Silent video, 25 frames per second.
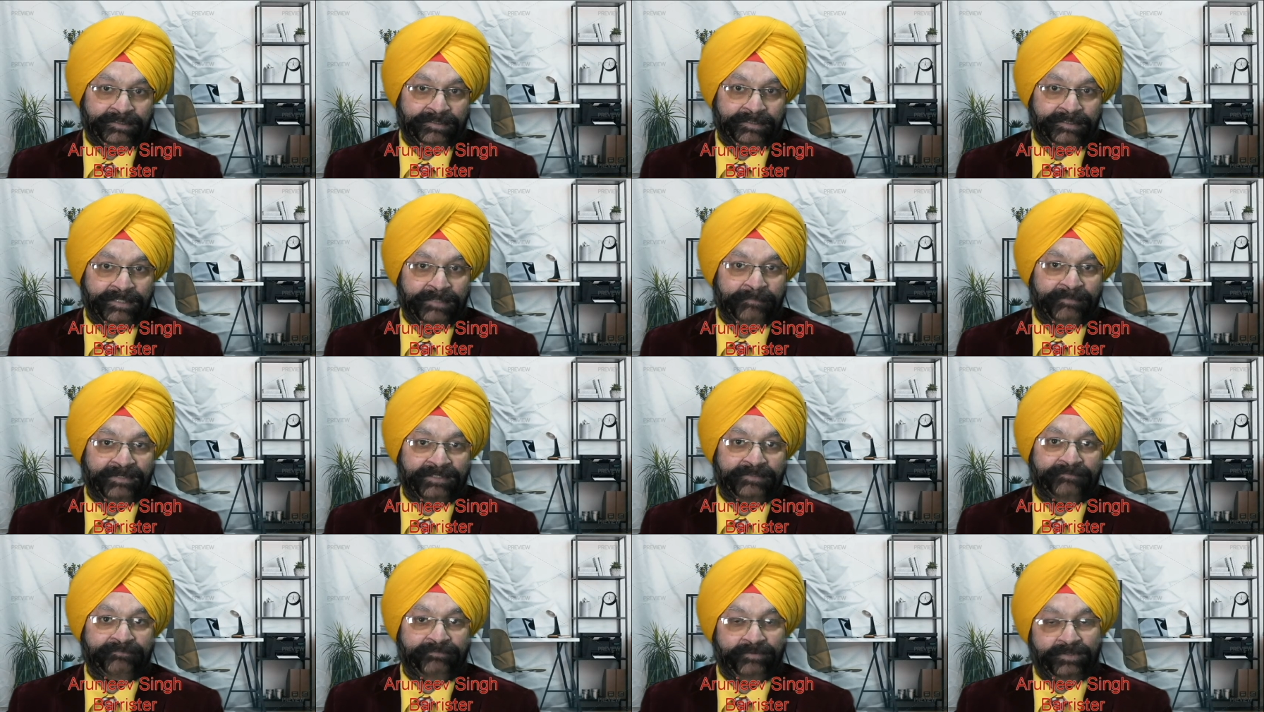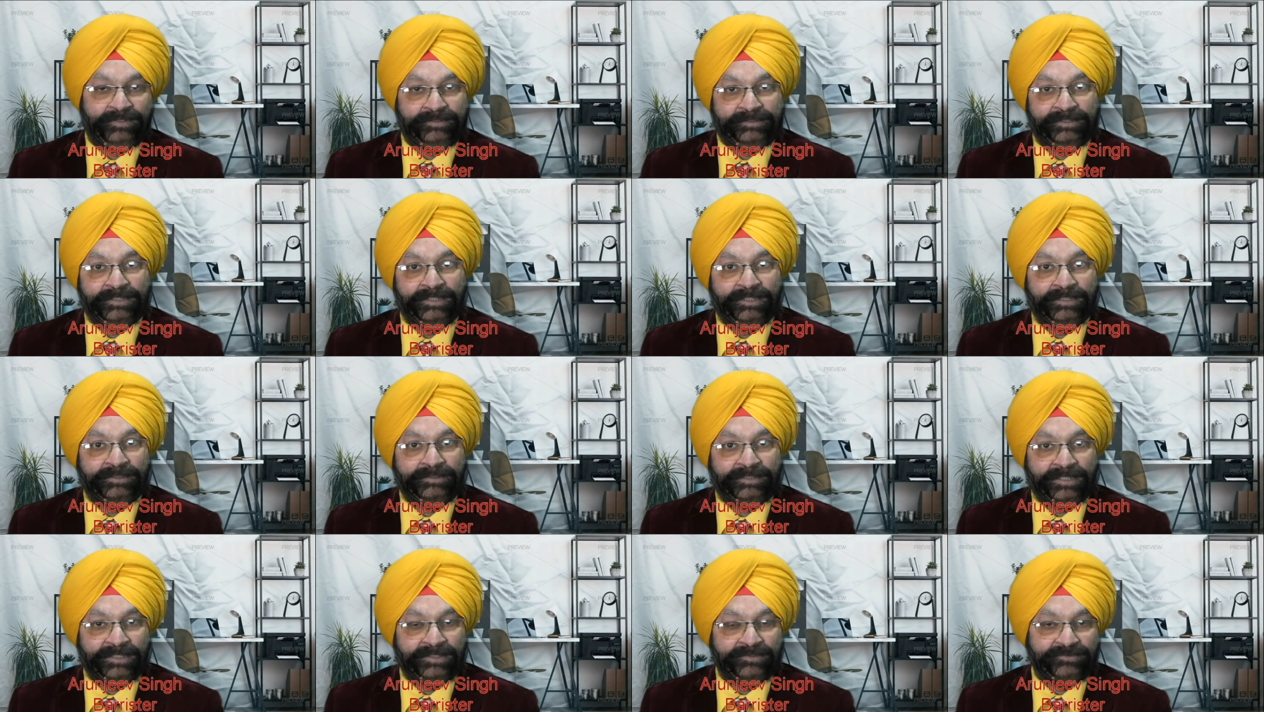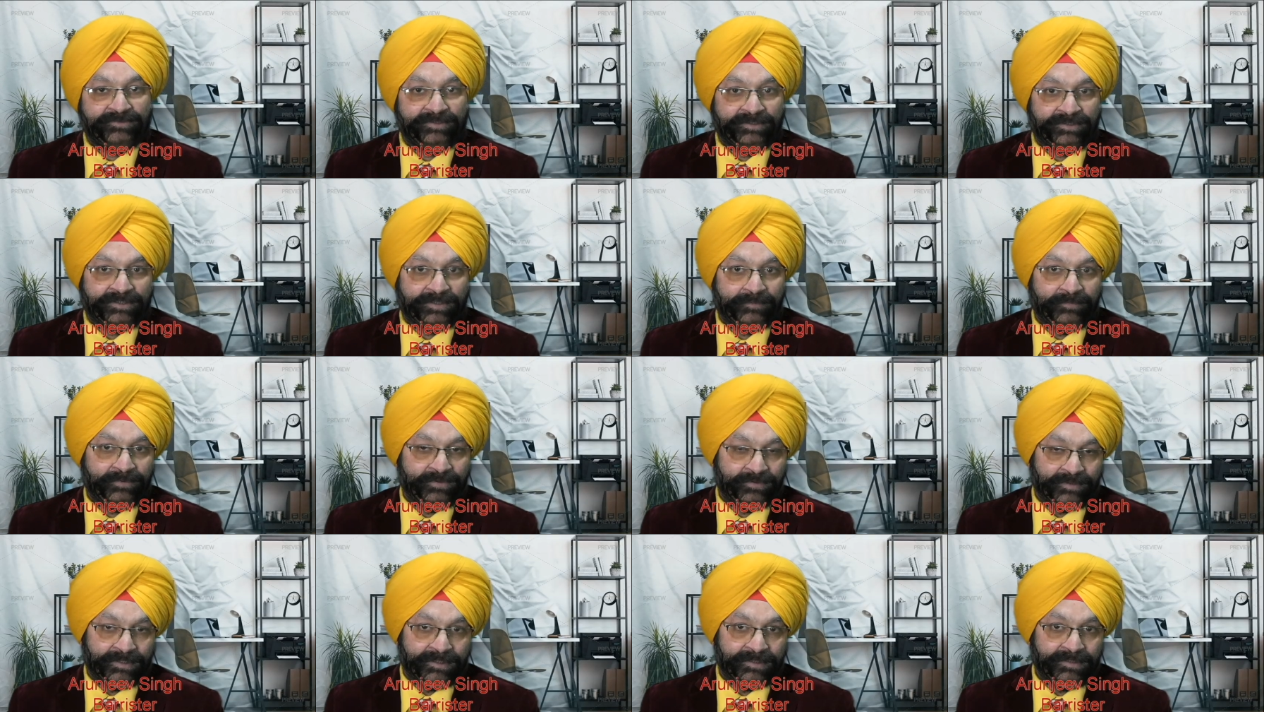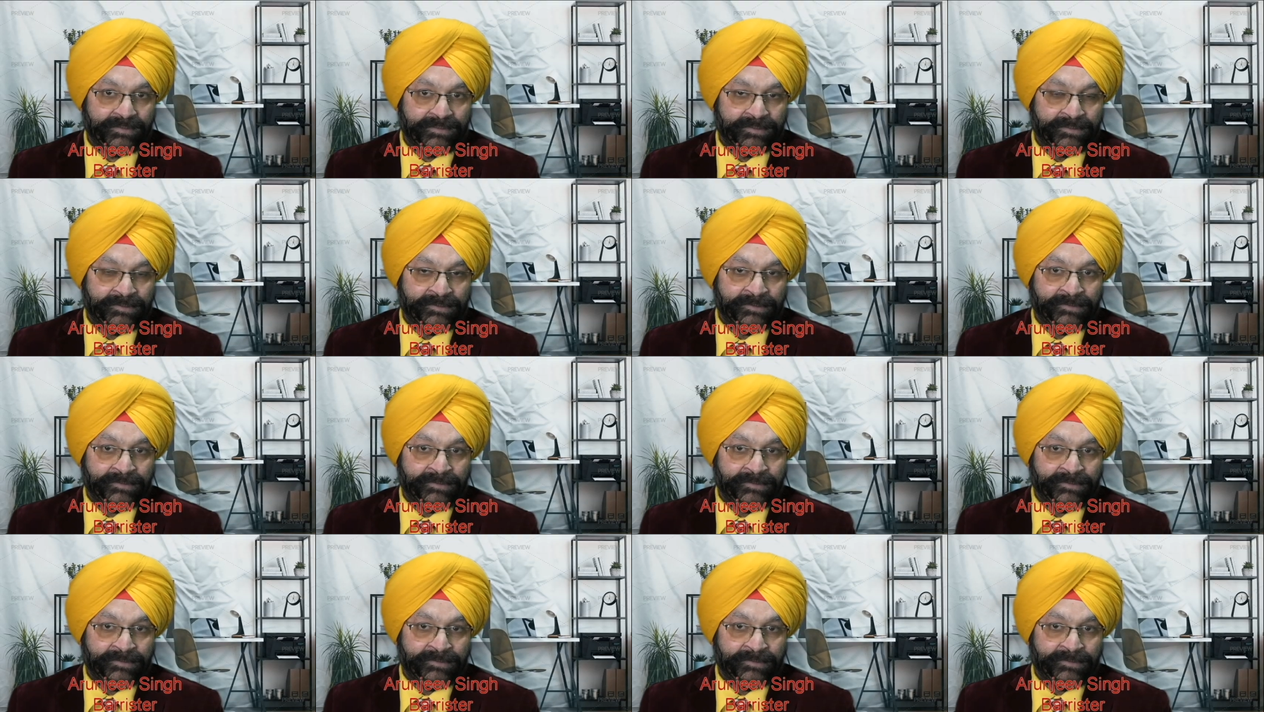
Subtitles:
limit for the tenancy tribunal.